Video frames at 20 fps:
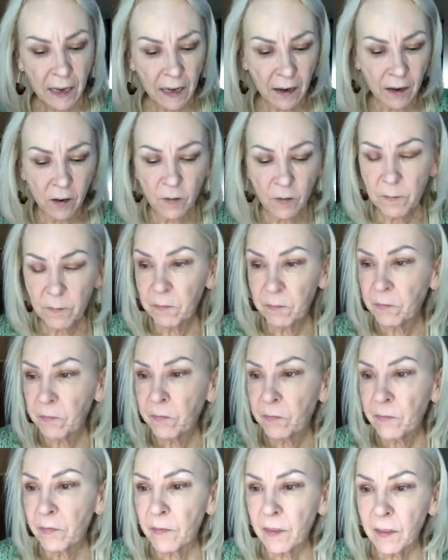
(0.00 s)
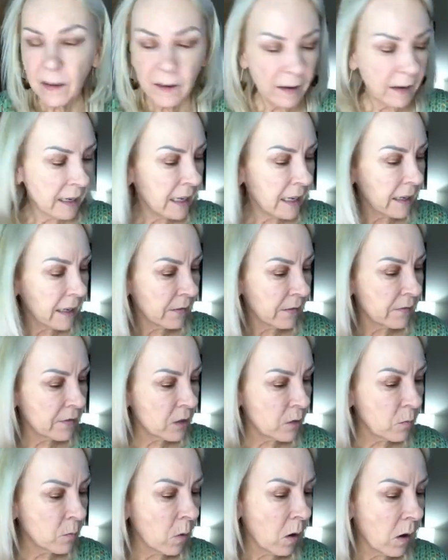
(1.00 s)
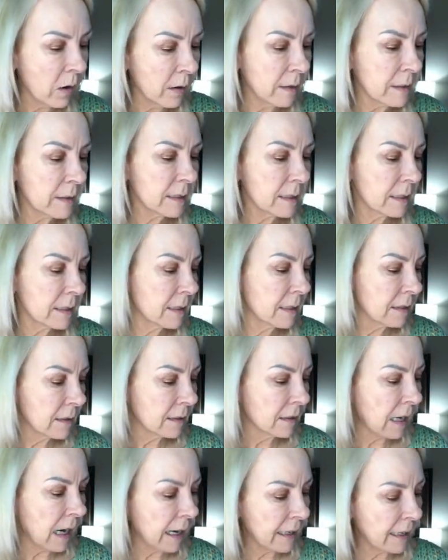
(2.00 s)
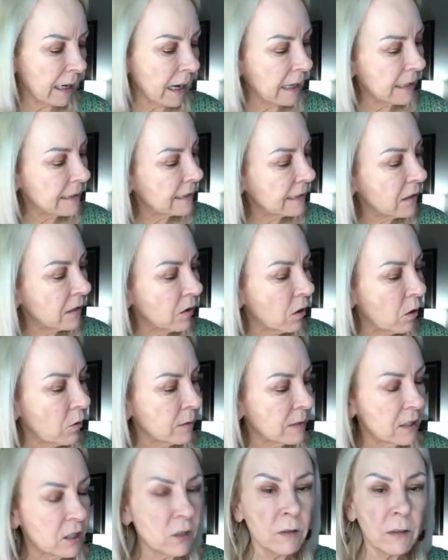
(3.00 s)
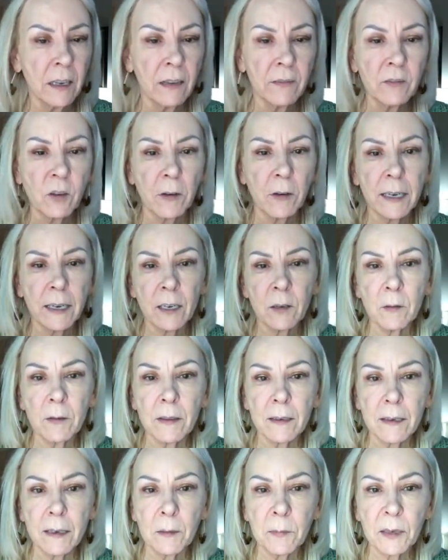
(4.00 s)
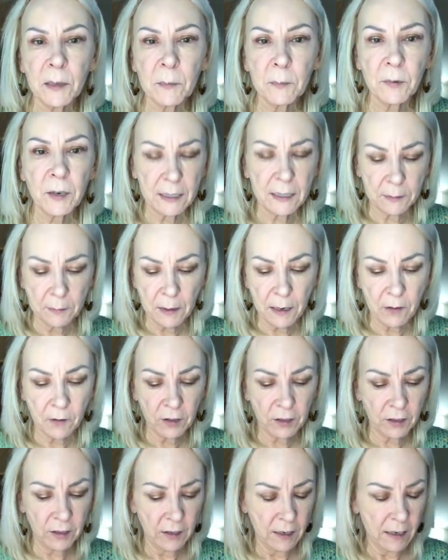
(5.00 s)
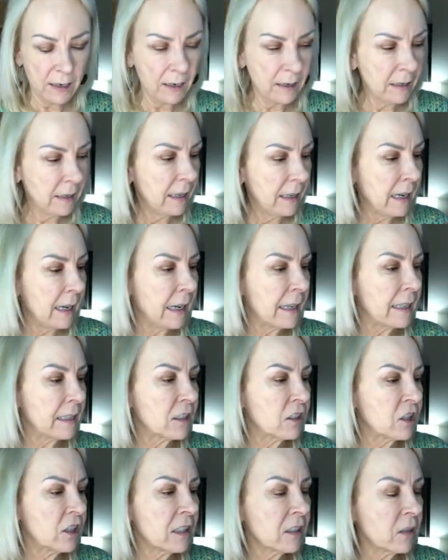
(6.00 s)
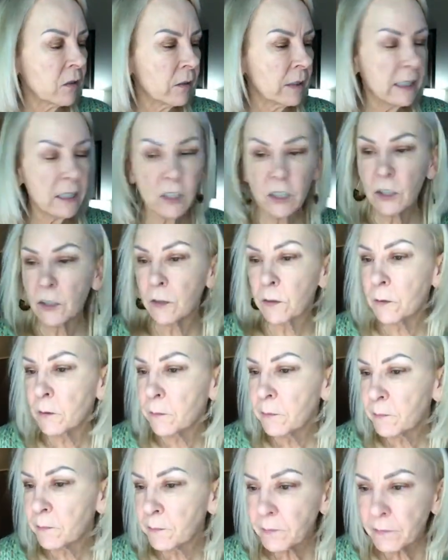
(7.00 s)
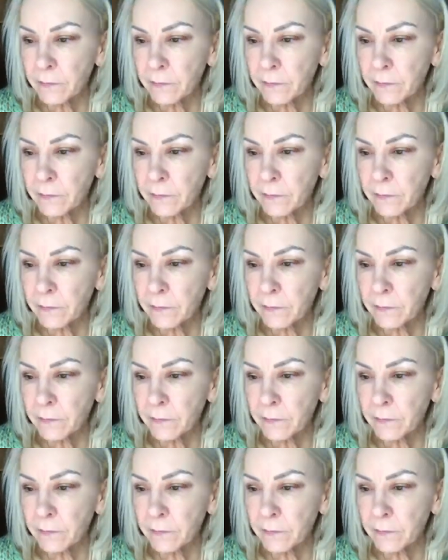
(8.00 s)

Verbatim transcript: Now, if you want, I, I still always do love going in with a little bit of pressed powder. And it's just going to